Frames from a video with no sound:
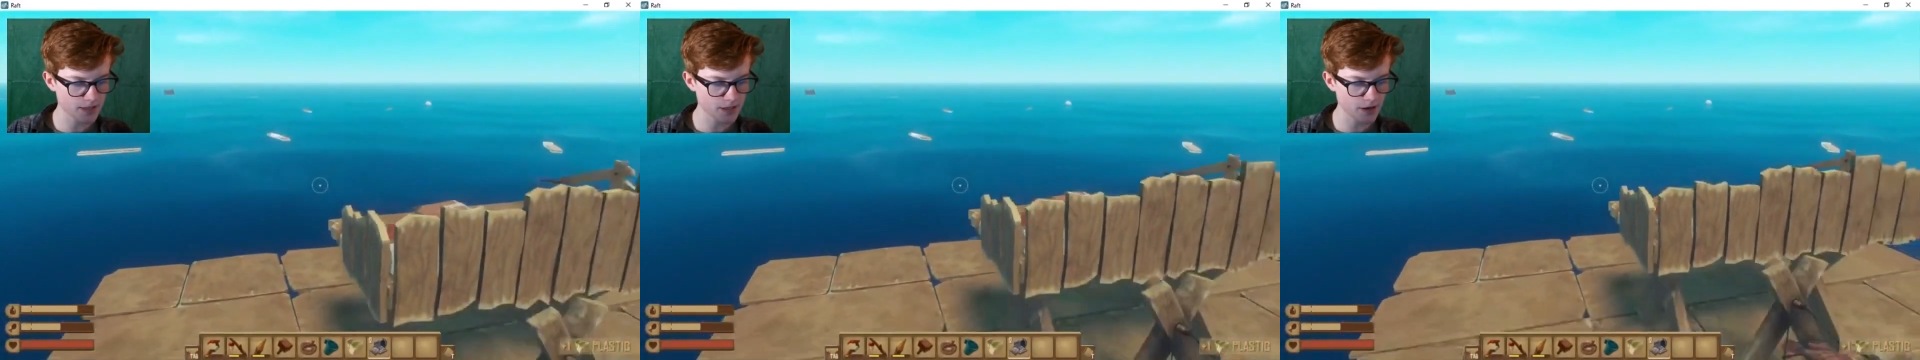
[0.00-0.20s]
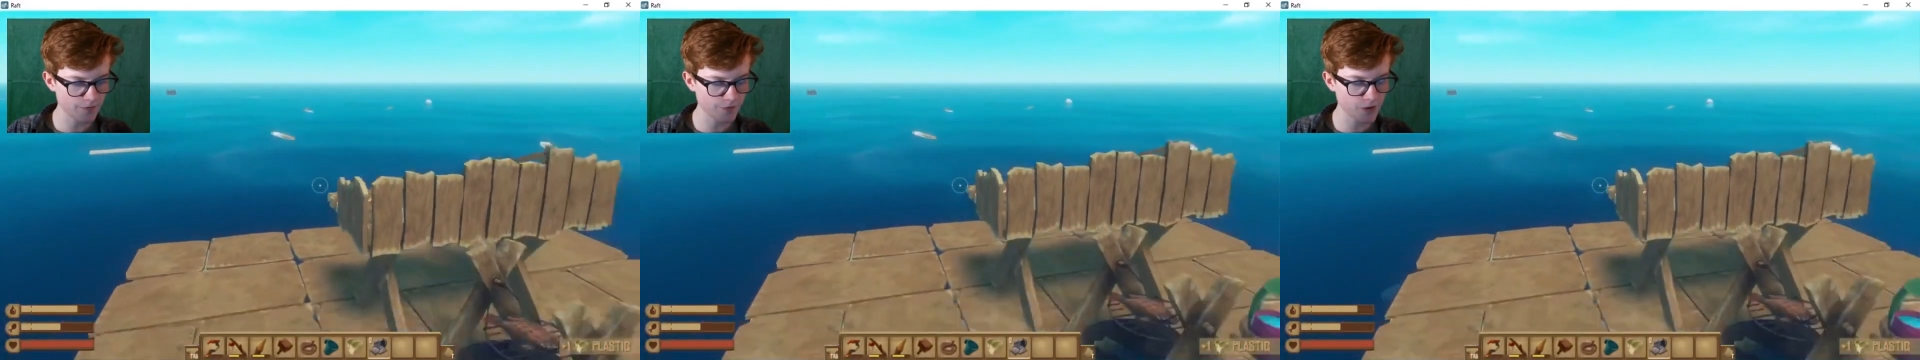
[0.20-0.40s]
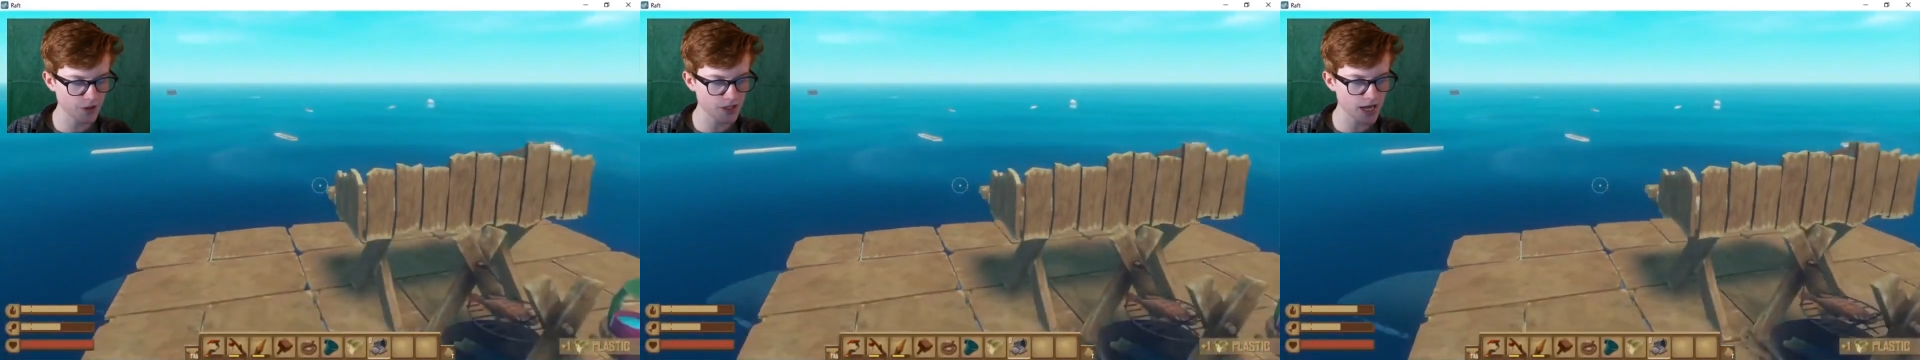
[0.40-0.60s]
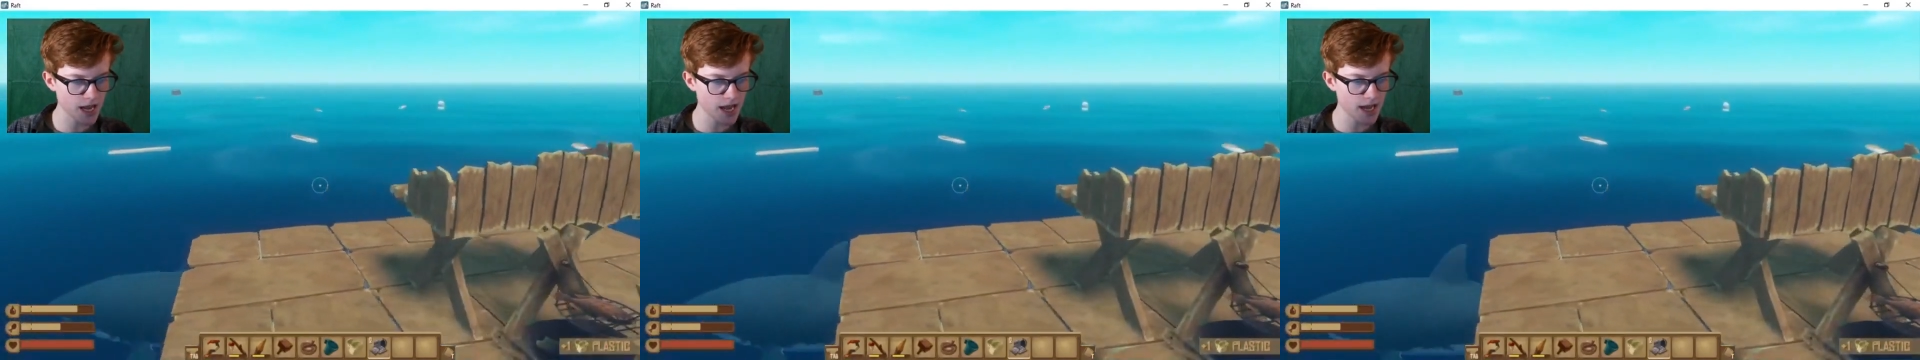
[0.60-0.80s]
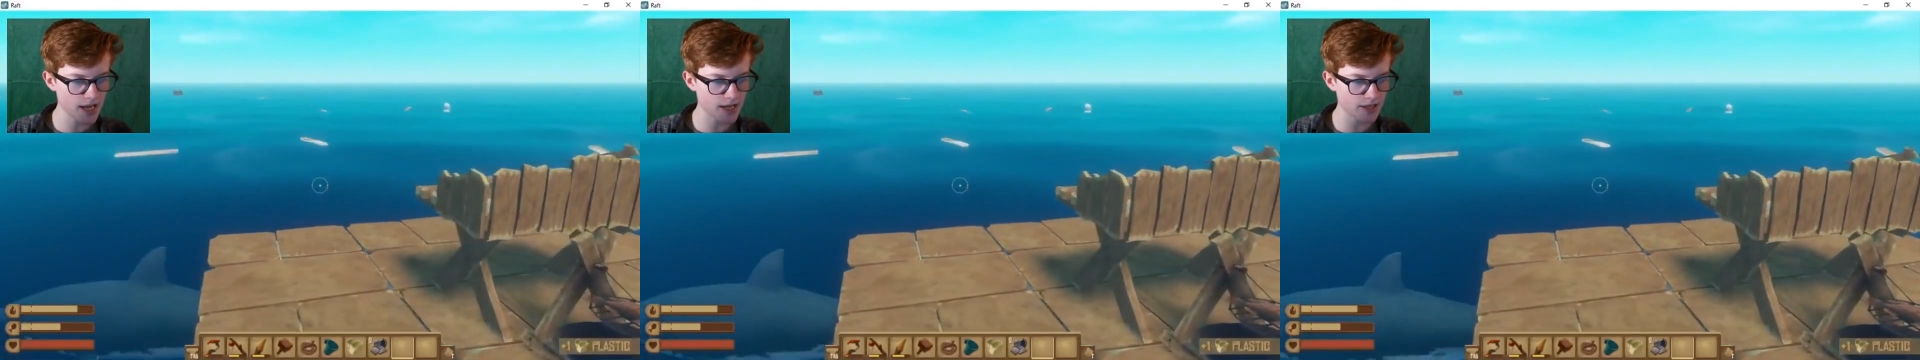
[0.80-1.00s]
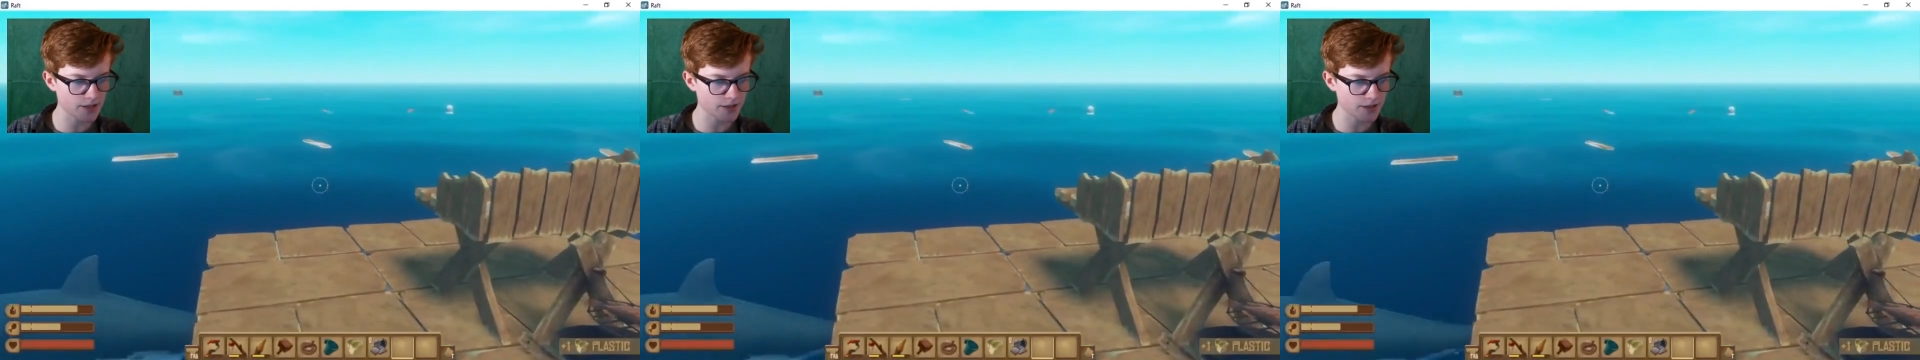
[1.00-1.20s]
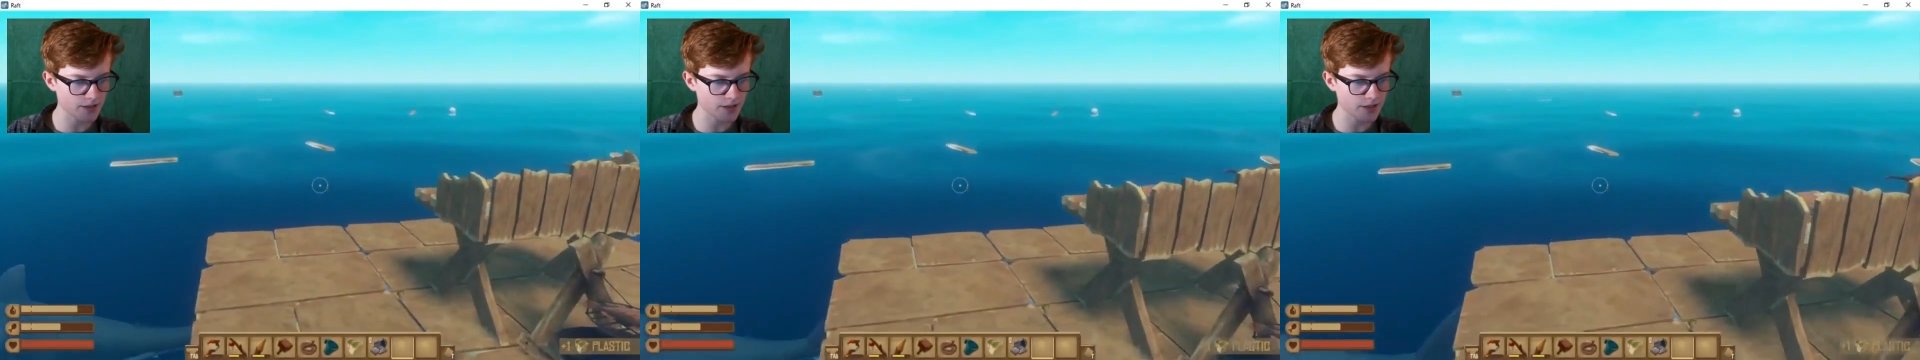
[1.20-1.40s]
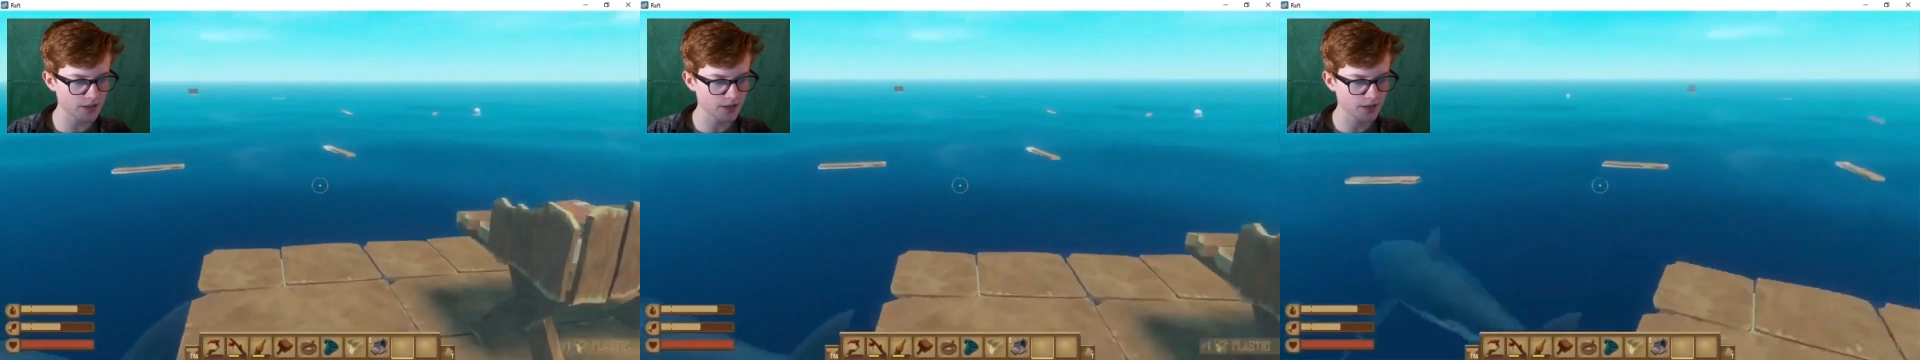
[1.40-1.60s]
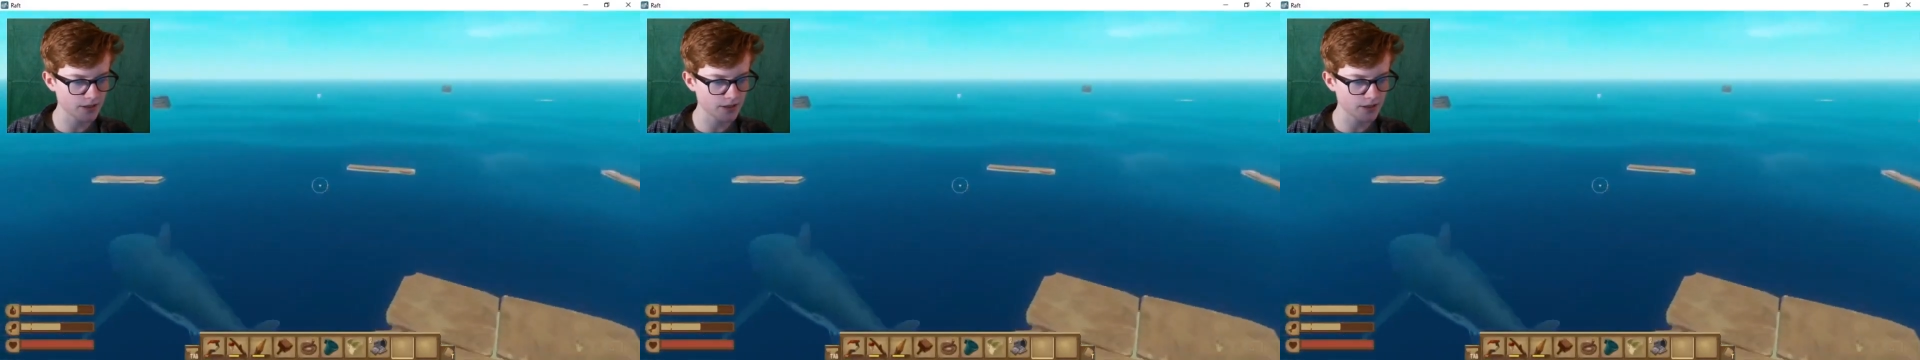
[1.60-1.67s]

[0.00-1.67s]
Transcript: stuff for days.